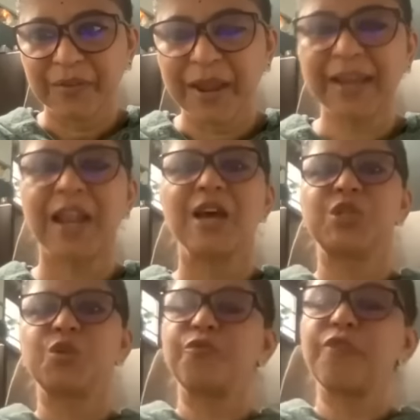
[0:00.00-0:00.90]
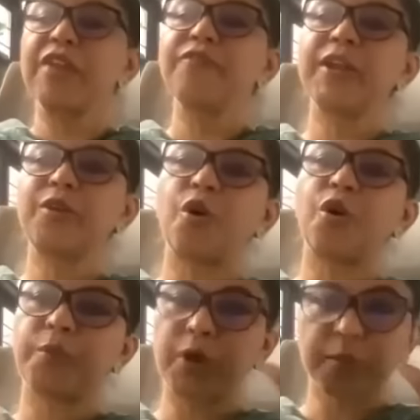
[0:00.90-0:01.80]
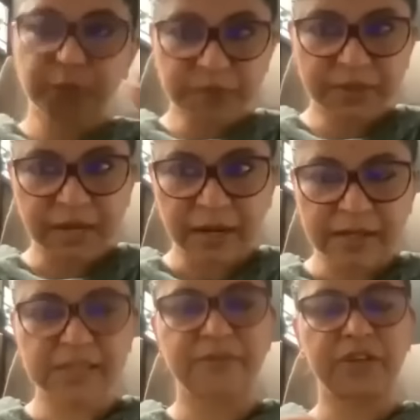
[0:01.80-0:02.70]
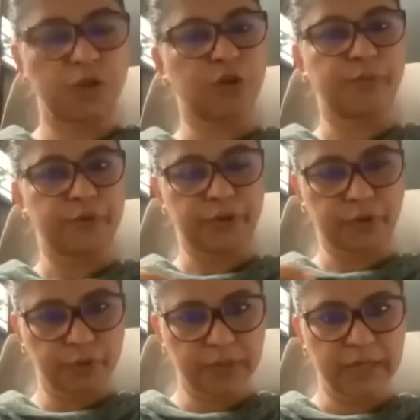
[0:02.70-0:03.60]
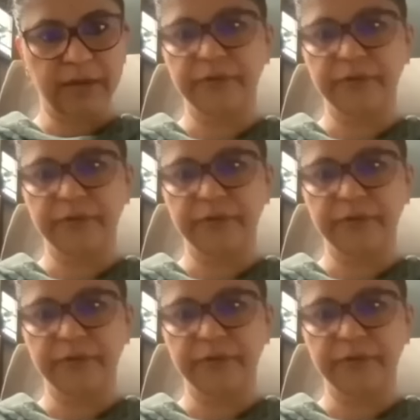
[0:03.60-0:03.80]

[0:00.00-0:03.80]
Right? So when we talk about mudras and we talk about yoga,